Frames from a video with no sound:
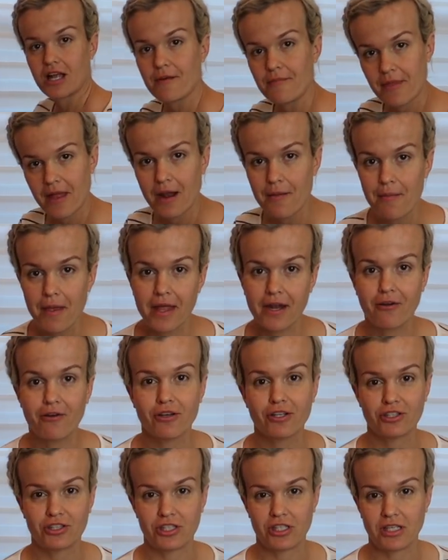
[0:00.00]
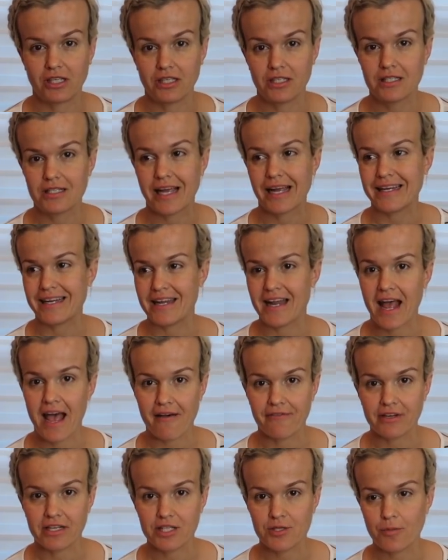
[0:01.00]
time that I made a grilled cheese, I didn't
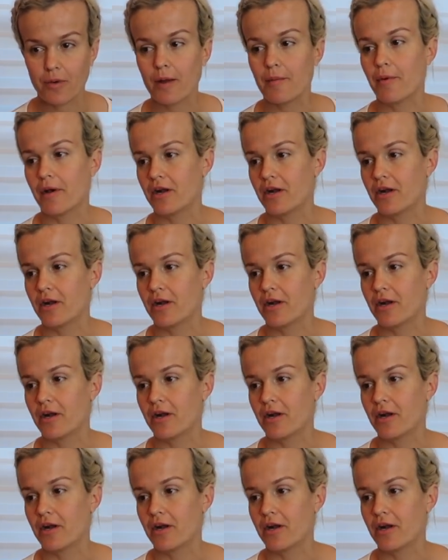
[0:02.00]
have any spray